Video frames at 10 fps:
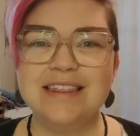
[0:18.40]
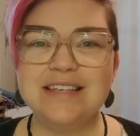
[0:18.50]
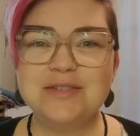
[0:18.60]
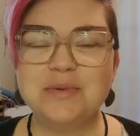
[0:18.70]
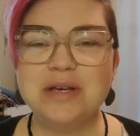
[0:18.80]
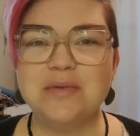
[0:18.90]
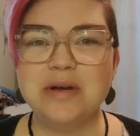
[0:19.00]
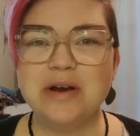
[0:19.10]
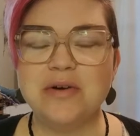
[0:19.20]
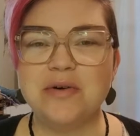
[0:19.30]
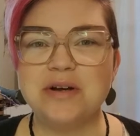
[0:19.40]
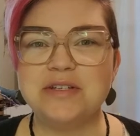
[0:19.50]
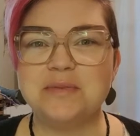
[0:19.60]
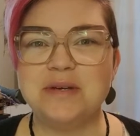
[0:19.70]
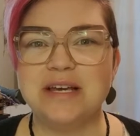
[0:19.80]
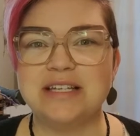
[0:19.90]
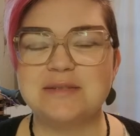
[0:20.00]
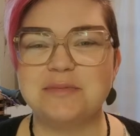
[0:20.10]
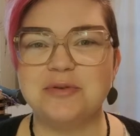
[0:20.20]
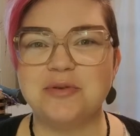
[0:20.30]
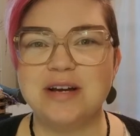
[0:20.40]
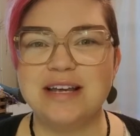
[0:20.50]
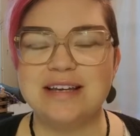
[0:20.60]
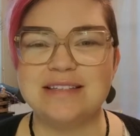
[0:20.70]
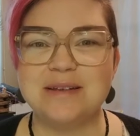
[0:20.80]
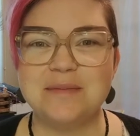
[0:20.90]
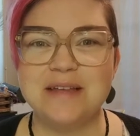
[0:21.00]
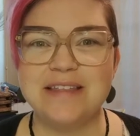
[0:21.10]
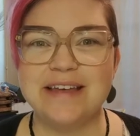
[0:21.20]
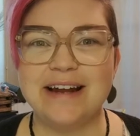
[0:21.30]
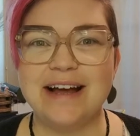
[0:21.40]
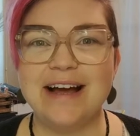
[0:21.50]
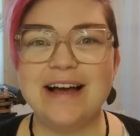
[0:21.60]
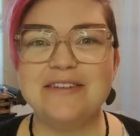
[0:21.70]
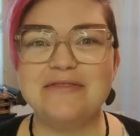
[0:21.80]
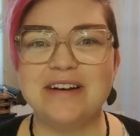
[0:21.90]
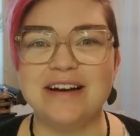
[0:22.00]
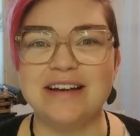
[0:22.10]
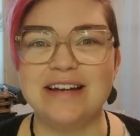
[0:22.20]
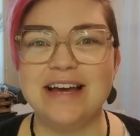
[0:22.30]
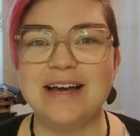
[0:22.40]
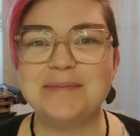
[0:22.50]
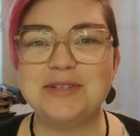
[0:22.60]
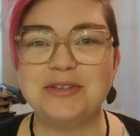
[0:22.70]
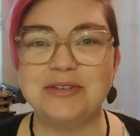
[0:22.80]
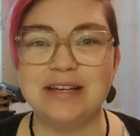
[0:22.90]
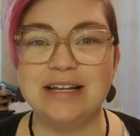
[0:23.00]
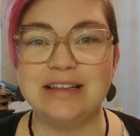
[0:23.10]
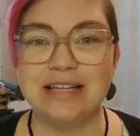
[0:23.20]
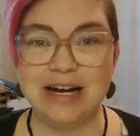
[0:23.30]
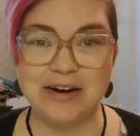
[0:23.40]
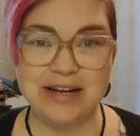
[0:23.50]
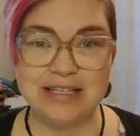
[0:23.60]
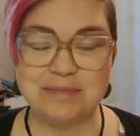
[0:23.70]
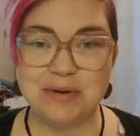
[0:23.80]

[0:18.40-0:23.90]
This week, we are going to be exploring something that I find absolutely hilarious,